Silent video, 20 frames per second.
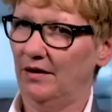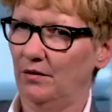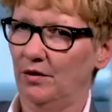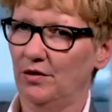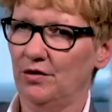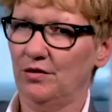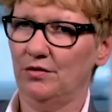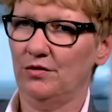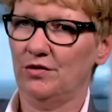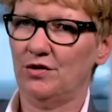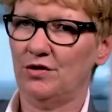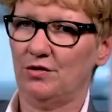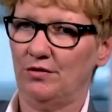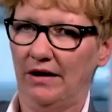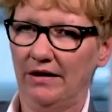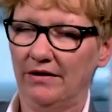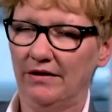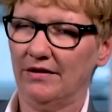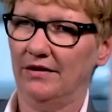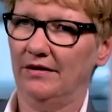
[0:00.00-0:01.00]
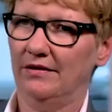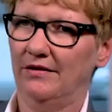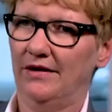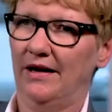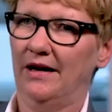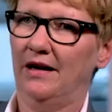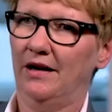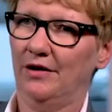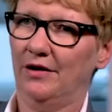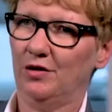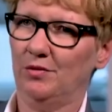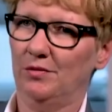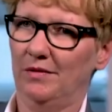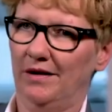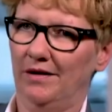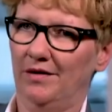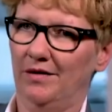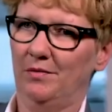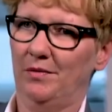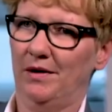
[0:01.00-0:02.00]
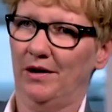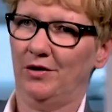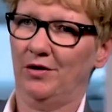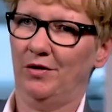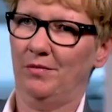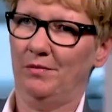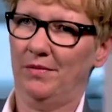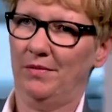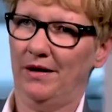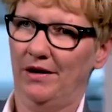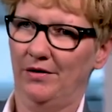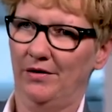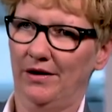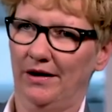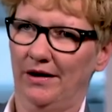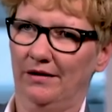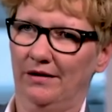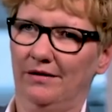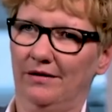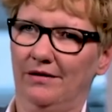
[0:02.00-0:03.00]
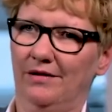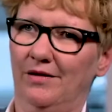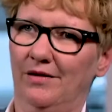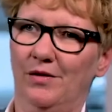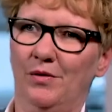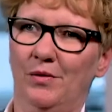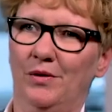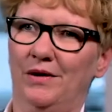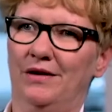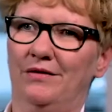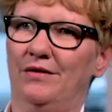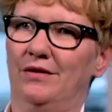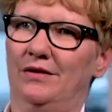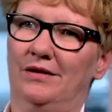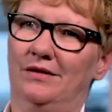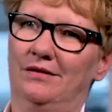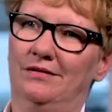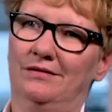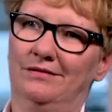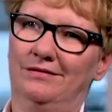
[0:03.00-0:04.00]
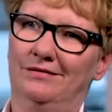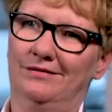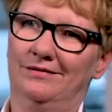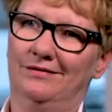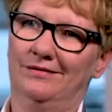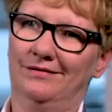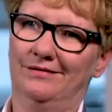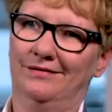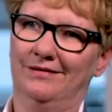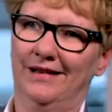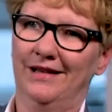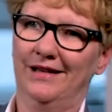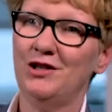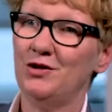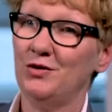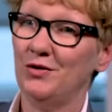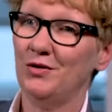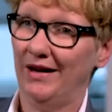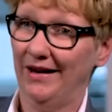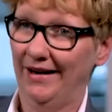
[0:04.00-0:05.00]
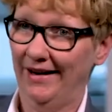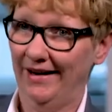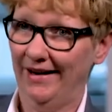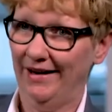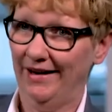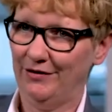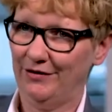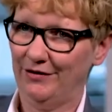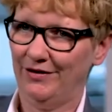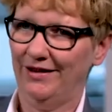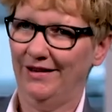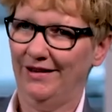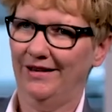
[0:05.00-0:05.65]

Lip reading: They want to strengthen their argument by comparing whatever issue they have,